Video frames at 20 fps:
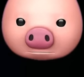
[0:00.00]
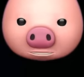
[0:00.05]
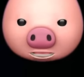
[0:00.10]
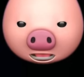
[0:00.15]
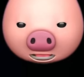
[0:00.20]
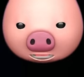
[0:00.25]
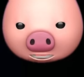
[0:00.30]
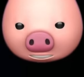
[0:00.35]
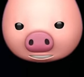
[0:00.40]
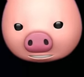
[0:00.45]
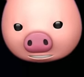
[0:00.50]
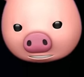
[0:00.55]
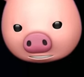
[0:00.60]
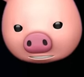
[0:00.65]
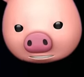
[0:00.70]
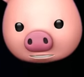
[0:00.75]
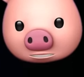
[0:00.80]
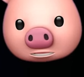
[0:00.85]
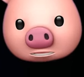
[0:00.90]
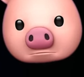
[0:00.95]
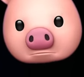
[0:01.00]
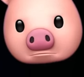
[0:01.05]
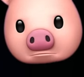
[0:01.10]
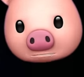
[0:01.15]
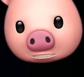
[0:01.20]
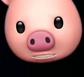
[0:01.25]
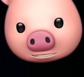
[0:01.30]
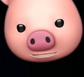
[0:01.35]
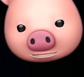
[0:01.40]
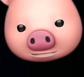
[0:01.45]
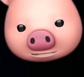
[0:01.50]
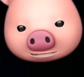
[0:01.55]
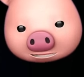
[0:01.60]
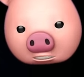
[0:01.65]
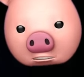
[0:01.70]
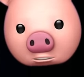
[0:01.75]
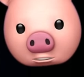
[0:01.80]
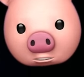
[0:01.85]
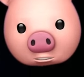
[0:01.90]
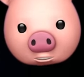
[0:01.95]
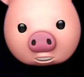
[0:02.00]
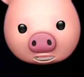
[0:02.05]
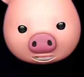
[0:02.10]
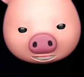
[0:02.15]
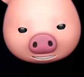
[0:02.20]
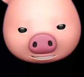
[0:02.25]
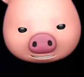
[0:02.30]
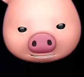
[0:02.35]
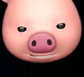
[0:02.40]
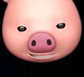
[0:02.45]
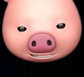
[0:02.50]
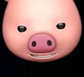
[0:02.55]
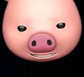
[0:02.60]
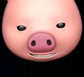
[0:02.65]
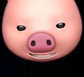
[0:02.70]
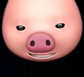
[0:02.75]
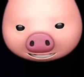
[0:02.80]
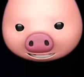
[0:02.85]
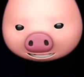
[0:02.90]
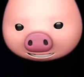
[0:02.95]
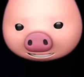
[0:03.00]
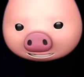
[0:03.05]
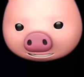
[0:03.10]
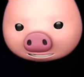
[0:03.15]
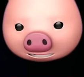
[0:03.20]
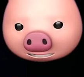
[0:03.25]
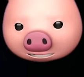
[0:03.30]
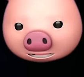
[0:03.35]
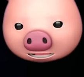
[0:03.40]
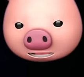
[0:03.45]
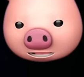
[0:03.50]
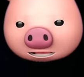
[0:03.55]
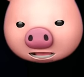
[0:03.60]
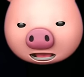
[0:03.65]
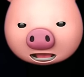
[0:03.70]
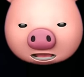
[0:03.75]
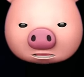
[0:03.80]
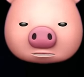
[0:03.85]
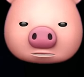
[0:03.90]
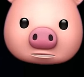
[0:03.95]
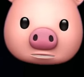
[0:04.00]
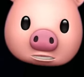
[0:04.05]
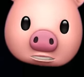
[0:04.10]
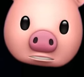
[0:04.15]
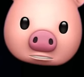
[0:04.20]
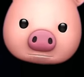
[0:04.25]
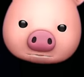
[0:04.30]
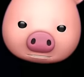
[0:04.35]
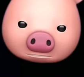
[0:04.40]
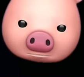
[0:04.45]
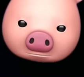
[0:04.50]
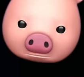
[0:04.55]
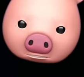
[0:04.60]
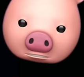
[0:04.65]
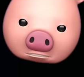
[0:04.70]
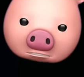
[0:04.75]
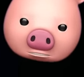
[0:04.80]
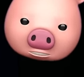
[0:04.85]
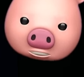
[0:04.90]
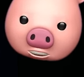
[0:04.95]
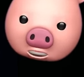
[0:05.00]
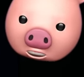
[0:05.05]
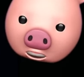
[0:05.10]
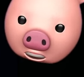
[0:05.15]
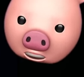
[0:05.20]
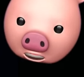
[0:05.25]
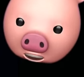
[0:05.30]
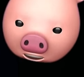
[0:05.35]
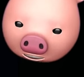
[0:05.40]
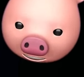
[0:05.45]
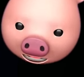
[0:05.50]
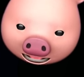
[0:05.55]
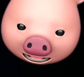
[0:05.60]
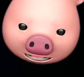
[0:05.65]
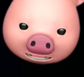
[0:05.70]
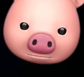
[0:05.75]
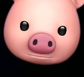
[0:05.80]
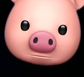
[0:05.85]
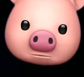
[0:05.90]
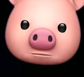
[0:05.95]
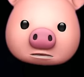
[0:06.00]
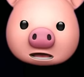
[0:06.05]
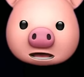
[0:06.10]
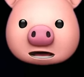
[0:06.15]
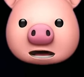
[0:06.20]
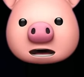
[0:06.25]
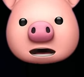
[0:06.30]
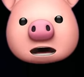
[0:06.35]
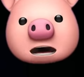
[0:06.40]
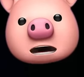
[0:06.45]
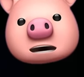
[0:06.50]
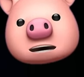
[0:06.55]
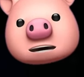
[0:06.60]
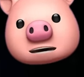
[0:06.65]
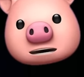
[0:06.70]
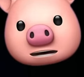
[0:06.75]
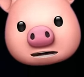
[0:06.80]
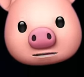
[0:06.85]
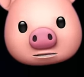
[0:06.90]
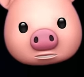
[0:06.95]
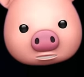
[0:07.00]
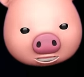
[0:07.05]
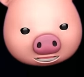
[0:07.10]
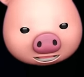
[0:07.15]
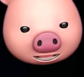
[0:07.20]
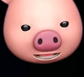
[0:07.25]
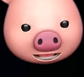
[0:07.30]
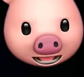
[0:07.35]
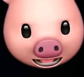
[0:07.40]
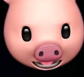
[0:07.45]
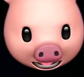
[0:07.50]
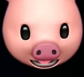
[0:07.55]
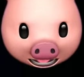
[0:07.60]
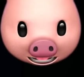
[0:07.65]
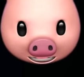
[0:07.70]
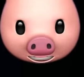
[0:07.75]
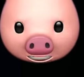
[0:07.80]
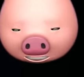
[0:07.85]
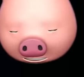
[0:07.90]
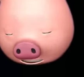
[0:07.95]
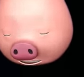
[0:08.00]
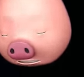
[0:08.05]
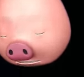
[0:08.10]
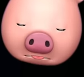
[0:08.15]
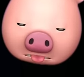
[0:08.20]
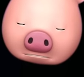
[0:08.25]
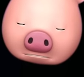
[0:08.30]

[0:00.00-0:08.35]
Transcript: Finally, some peace and quiet around here. Now that those buffoons are gone, I can finally relax.